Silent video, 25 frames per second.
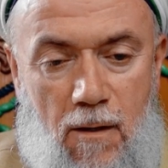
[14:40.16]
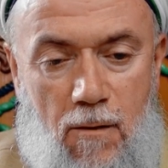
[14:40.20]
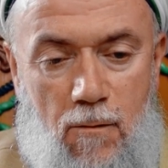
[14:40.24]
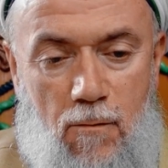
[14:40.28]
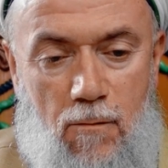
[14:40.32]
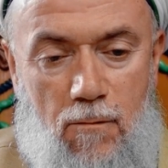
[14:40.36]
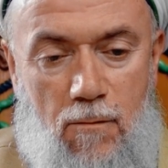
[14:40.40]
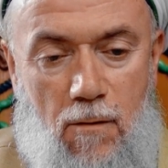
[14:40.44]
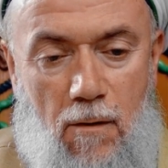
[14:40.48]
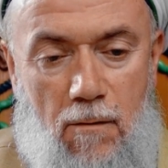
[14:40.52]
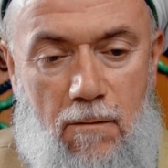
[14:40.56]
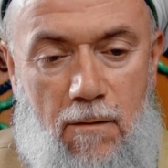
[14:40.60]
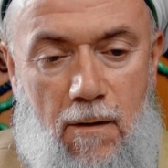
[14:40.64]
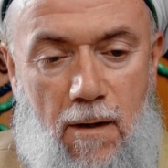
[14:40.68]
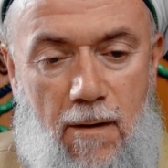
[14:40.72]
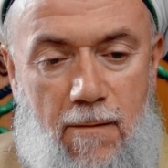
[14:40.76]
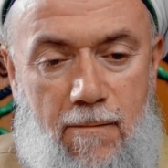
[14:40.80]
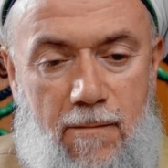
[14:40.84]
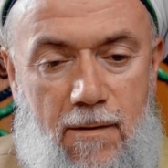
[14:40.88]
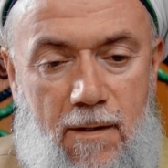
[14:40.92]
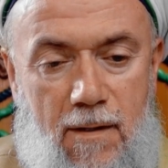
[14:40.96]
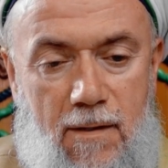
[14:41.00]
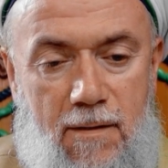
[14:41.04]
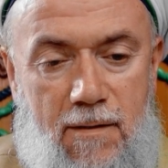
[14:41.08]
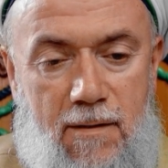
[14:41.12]
you don't
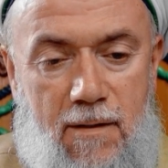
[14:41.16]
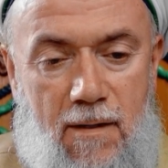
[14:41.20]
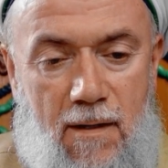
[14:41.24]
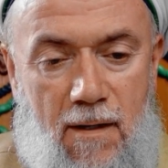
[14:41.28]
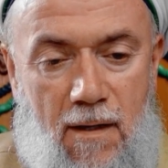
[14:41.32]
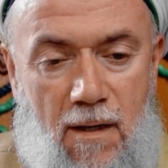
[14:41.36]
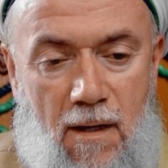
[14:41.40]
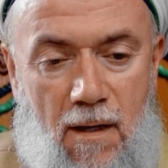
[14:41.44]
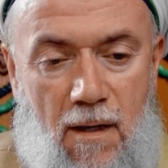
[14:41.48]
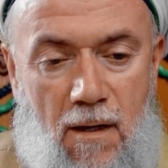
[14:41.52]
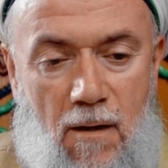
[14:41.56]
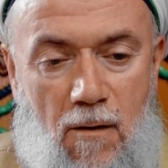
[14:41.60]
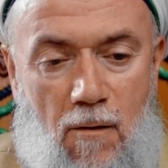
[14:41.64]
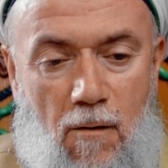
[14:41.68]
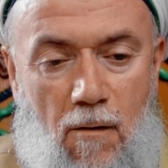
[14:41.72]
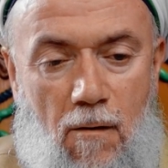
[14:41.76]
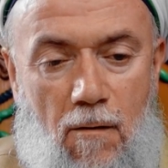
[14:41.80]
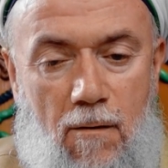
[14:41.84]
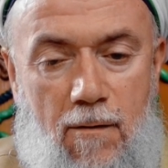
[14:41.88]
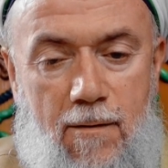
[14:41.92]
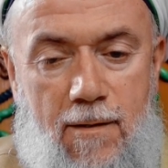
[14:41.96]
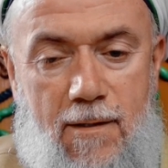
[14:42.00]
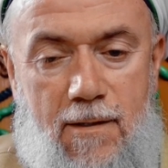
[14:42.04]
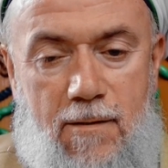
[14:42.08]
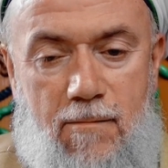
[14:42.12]
have this,
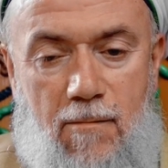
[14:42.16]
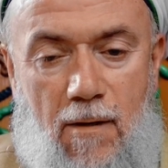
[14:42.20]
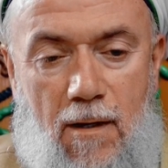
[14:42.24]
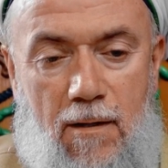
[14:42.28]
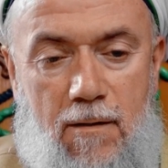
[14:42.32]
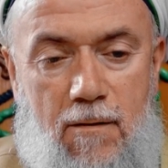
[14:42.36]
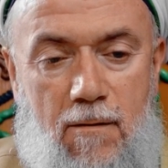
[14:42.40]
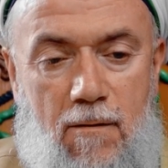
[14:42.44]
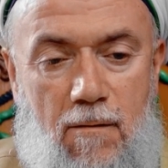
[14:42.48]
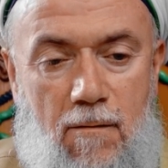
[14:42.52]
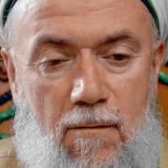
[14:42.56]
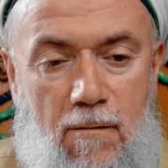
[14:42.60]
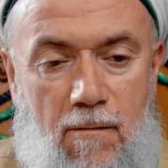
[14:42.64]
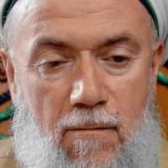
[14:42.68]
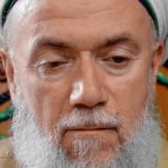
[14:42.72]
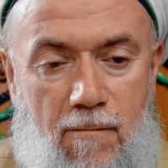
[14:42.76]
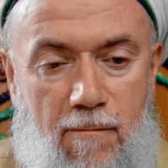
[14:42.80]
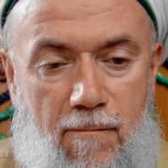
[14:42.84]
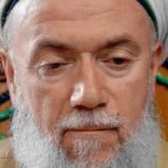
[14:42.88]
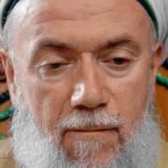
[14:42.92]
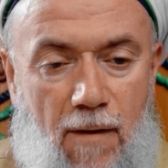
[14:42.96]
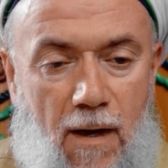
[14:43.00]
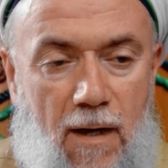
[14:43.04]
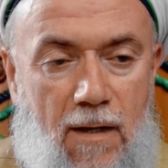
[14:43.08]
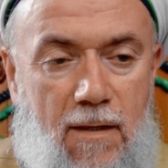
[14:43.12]
all this what you
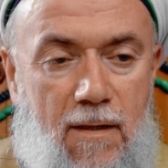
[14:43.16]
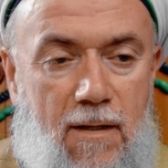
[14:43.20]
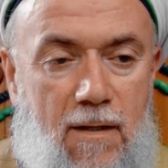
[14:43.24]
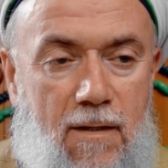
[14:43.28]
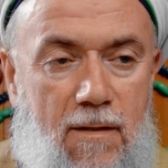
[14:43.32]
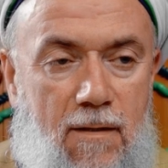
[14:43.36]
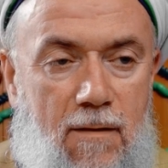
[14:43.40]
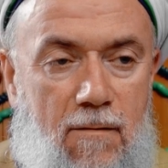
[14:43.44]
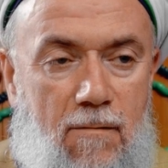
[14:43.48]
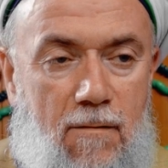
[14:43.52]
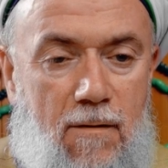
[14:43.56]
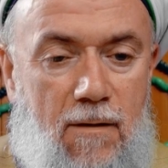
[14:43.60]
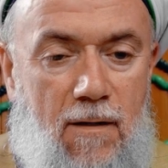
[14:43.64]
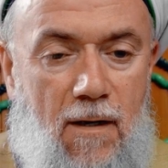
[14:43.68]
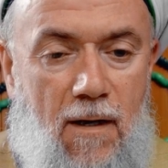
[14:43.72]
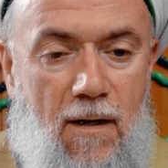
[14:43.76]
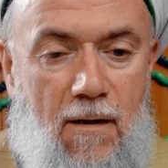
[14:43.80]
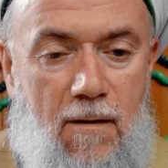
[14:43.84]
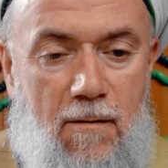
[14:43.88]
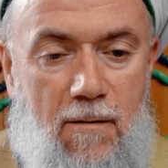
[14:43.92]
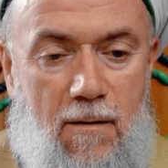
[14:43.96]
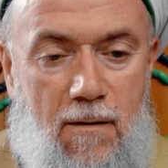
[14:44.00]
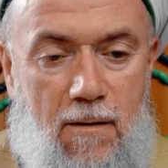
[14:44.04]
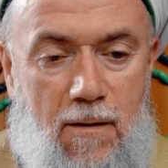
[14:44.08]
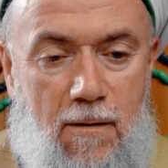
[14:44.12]
find in
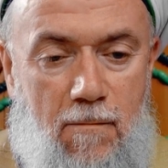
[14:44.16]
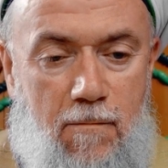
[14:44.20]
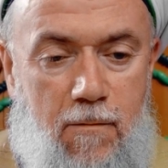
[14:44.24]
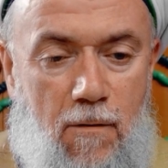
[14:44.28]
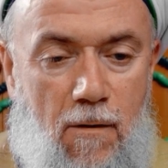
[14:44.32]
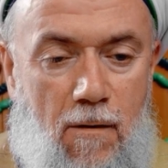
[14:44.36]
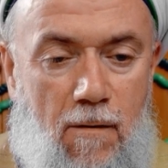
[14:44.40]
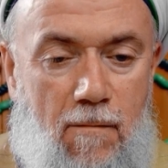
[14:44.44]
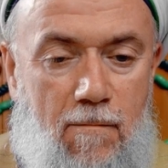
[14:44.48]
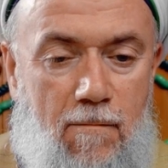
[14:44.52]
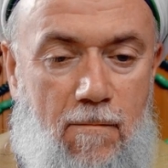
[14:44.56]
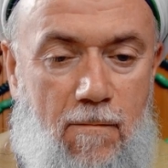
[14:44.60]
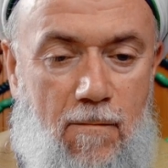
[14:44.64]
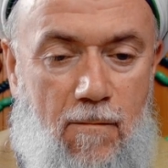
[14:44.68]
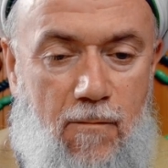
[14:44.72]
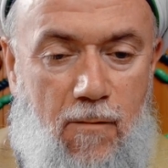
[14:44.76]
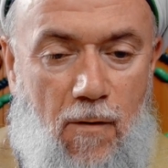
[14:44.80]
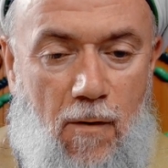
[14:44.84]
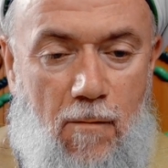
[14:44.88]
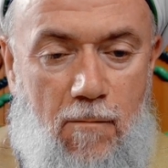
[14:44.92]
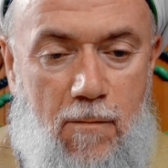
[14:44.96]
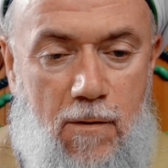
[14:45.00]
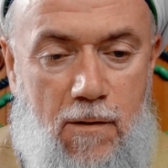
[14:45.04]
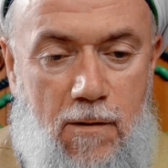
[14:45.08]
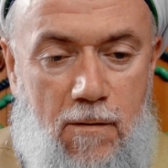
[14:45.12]
dunya, diploma
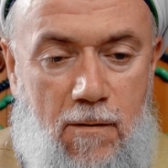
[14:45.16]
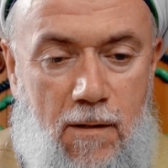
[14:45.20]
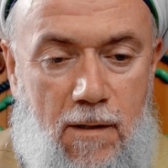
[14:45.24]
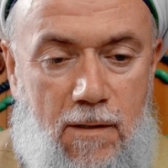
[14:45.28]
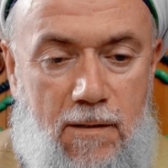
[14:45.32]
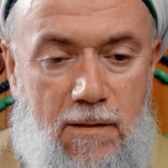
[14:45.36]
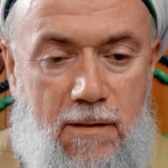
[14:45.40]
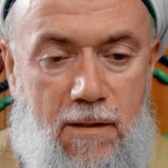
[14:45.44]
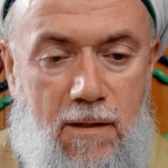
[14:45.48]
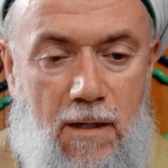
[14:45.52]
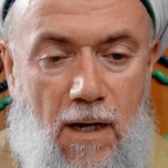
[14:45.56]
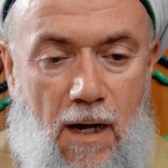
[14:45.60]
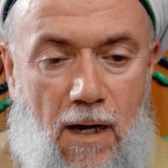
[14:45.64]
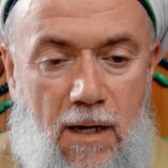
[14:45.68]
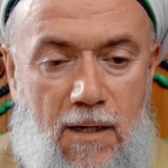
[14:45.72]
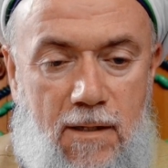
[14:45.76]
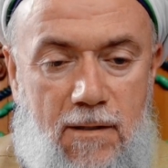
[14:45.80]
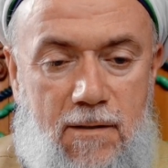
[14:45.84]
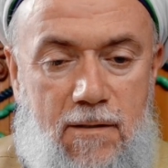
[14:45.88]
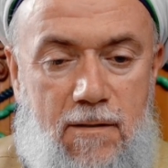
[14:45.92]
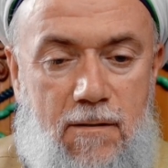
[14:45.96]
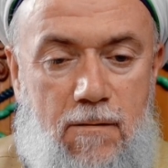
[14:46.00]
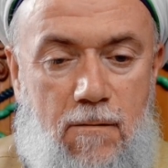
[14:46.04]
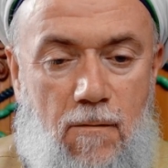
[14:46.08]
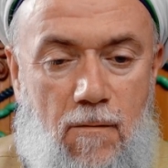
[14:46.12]
from university,
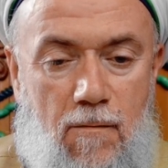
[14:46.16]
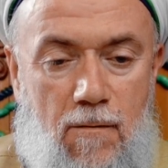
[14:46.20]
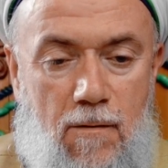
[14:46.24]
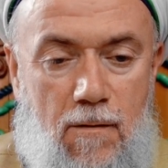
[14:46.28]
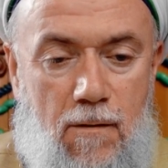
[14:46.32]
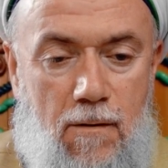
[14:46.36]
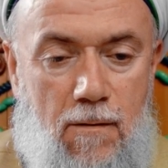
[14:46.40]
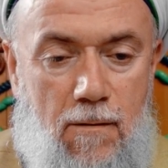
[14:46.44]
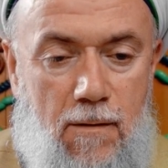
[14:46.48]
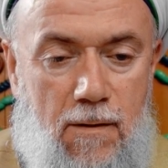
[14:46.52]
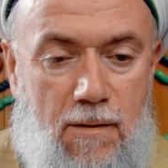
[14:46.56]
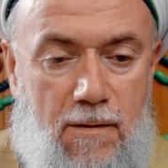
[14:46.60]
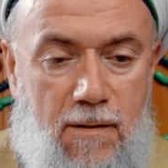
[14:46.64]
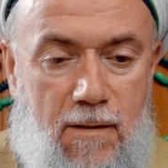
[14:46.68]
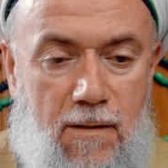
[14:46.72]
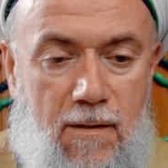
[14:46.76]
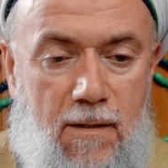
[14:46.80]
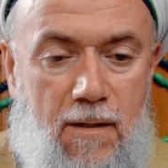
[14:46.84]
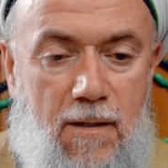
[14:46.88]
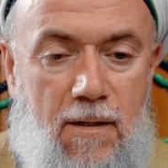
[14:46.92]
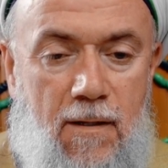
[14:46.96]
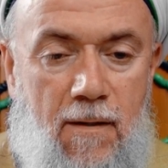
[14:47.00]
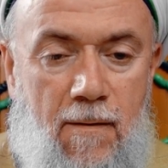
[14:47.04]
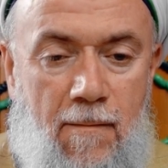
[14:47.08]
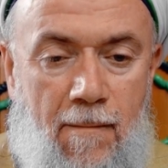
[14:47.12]
highest
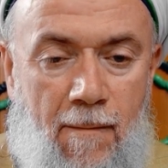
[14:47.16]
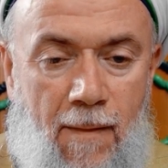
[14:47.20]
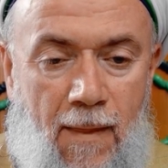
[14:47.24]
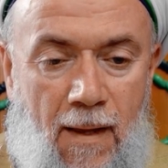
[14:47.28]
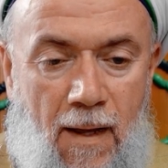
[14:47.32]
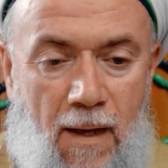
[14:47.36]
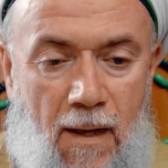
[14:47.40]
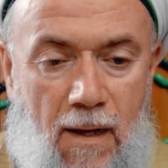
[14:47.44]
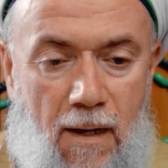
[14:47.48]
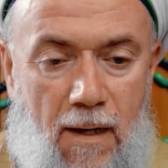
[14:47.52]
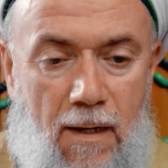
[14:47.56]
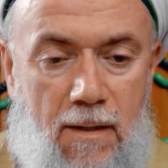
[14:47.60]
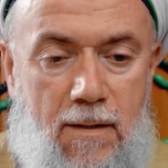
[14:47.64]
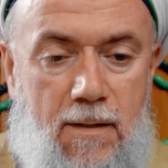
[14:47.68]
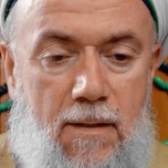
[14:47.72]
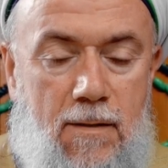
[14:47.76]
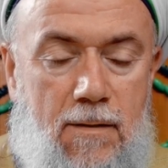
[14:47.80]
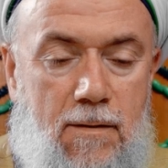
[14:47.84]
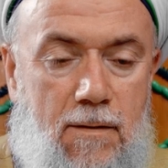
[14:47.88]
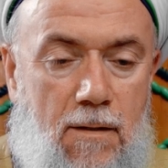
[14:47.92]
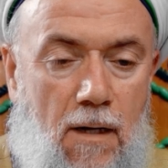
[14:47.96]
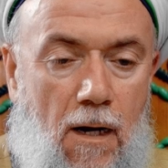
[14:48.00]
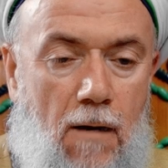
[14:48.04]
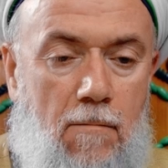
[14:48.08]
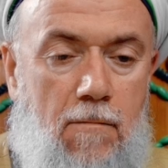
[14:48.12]
university, it
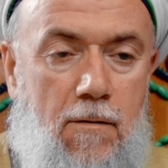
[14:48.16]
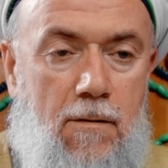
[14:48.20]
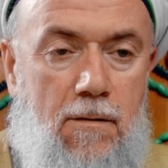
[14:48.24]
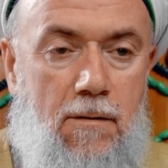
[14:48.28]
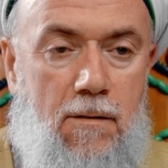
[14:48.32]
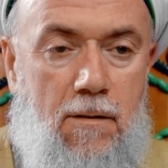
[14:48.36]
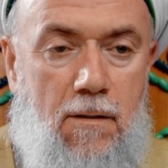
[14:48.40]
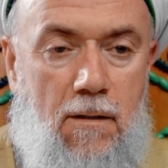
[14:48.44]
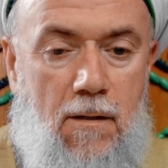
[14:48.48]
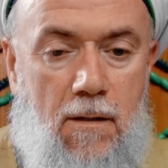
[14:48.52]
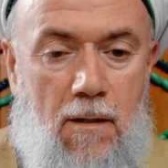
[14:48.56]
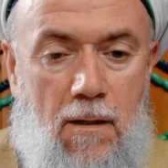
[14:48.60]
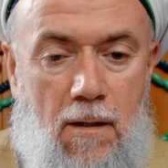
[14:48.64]
is rubbish,